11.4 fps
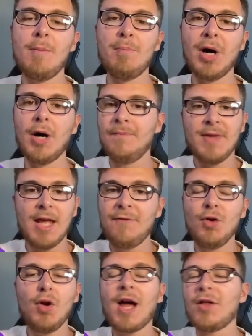but
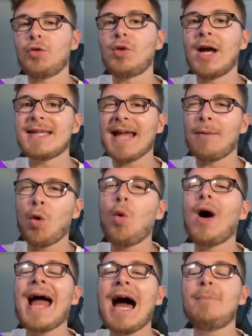if you look at the rest, I'm
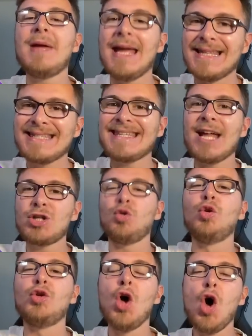quite happy and
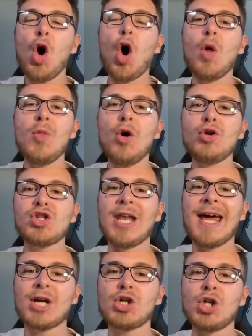settled on those
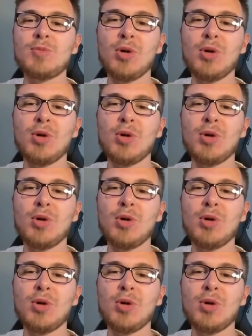selections.